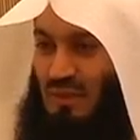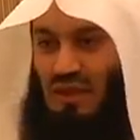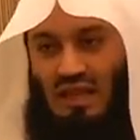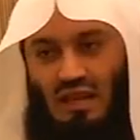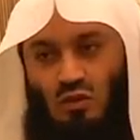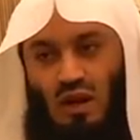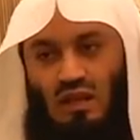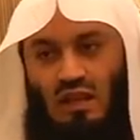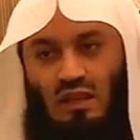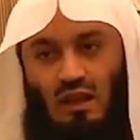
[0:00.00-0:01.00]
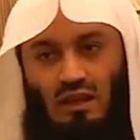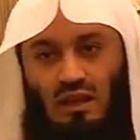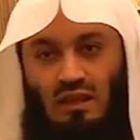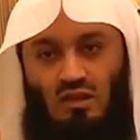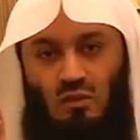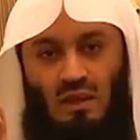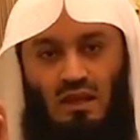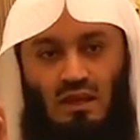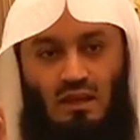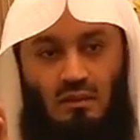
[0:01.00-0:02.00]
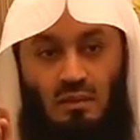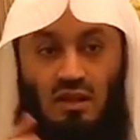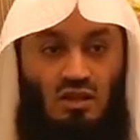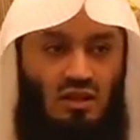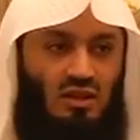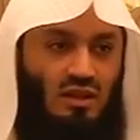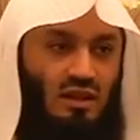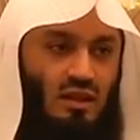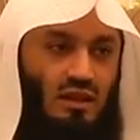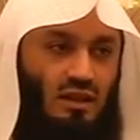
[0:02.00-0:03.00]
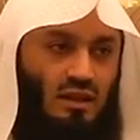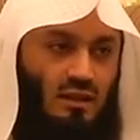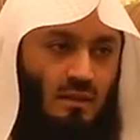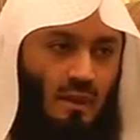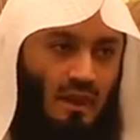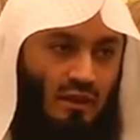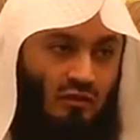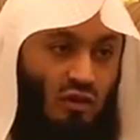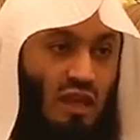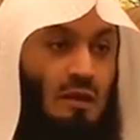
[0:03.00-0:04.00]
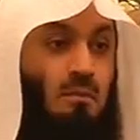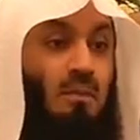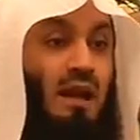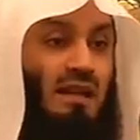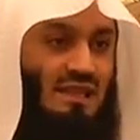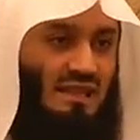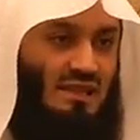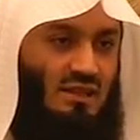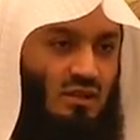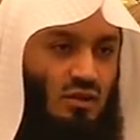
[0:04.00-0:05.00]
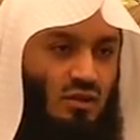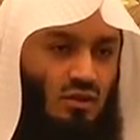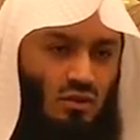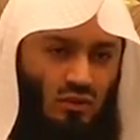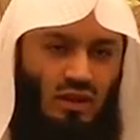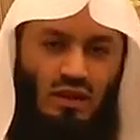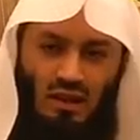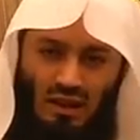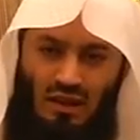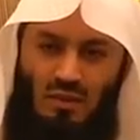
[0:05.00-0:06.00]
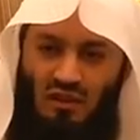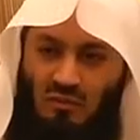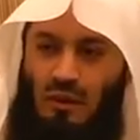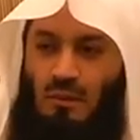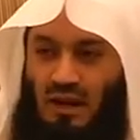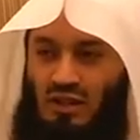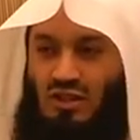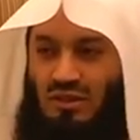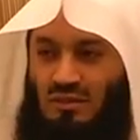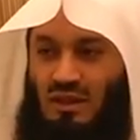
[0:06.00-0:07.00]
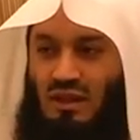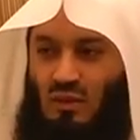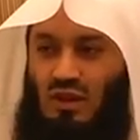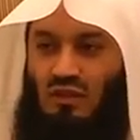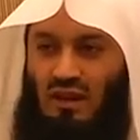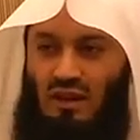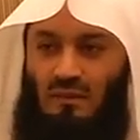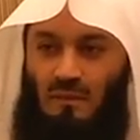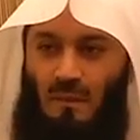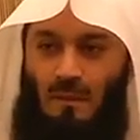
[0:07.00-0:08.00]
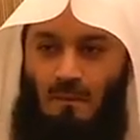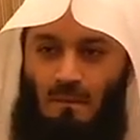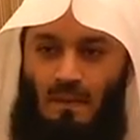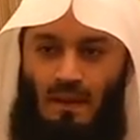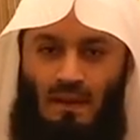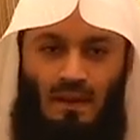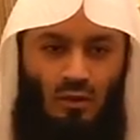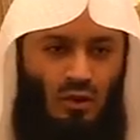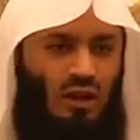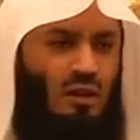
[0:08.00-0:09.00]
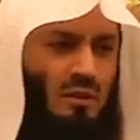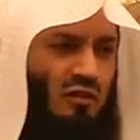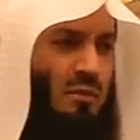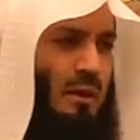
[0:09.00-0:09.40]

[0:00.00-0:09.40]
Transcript: But there is one thing that needs to be mentioned. For that place we need a little bit of preparation by the will of Allah. A little bit